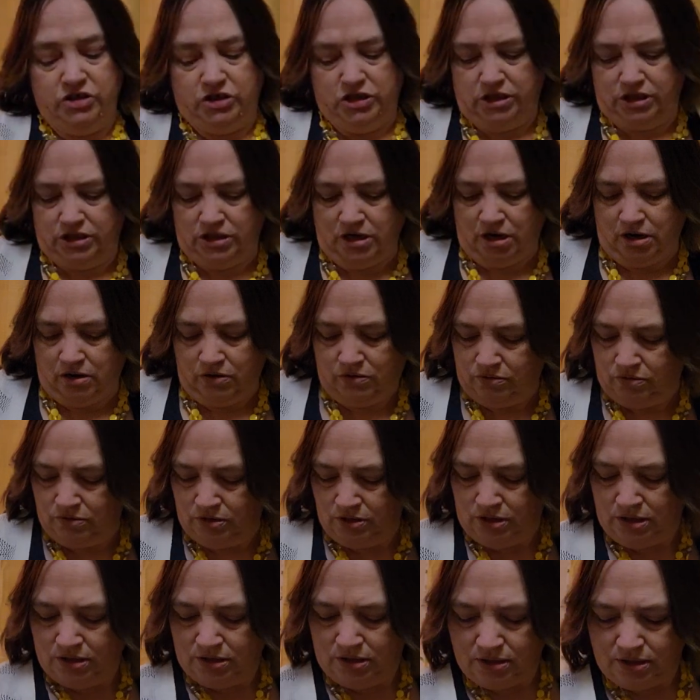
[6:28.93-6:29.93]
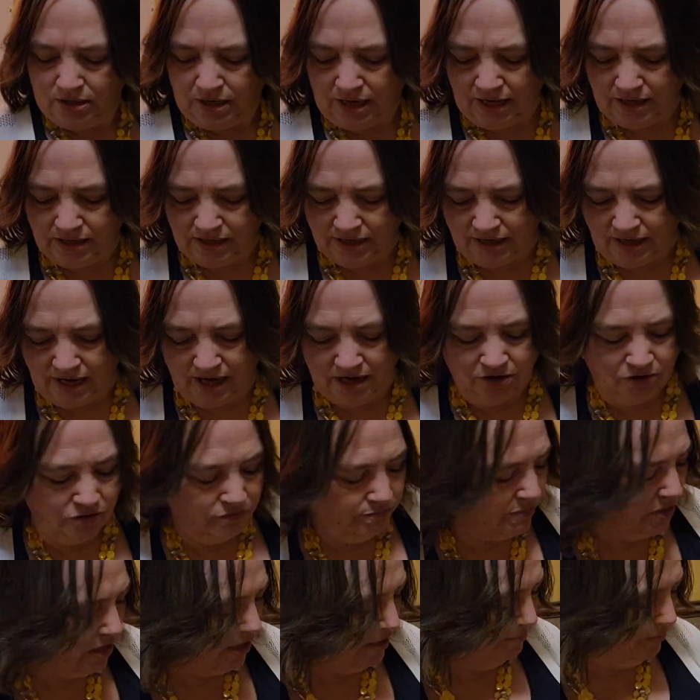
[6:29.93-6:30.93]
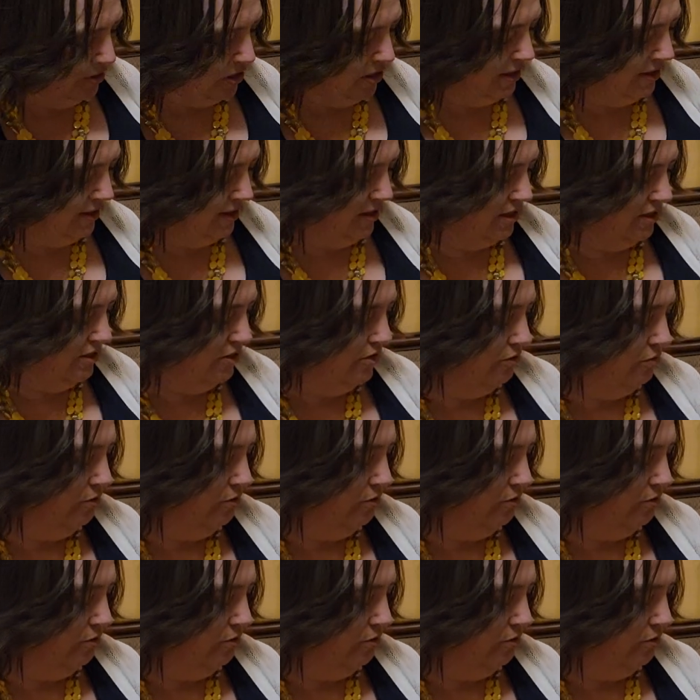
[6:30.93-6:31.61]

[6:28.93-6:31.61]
good though. I, I don't mind polyester